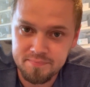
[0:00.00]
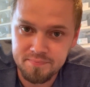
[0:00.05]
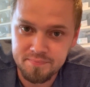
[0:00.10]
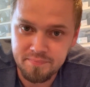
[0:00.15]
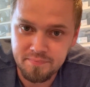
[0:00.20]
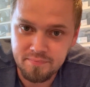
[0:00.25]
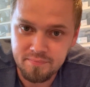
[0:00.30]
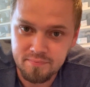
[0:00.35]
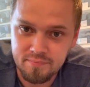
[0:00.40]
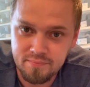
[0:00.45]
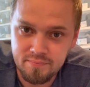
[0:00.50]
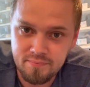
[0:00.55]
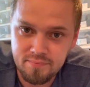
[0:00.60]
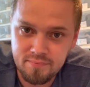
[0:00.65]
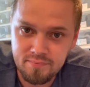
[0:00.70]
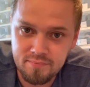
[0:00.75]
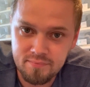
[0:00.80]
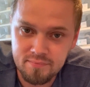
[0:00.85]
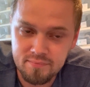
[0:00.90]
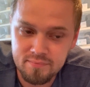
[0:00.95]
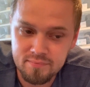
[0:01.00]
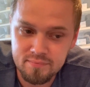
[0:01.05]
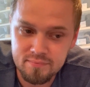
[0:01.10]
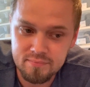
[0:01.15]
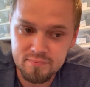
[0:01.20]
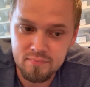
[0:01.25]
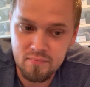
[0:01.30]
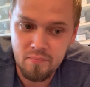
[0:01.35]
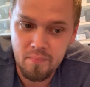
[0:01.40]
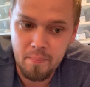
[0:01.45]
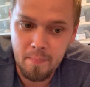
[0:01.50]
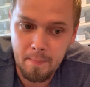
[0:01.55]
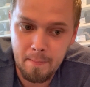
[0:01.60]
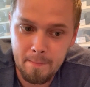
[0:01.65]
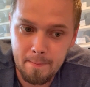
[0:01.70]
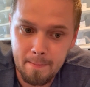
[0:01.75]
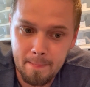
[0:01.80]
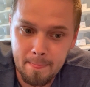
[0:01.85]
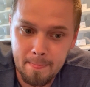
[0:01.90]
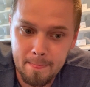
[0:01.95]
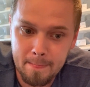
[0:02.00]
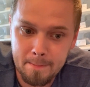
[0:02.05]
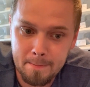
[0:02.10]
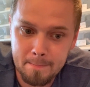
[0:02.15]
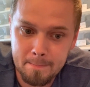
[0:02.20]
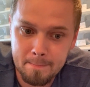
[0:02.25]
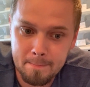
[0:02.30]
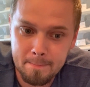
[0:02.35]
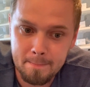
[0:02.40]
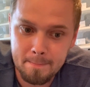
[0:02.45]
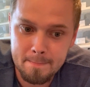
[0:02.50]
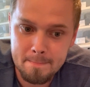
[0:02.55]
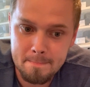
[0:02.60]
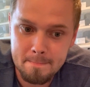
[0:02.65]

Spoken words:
No one is speaking in this clip.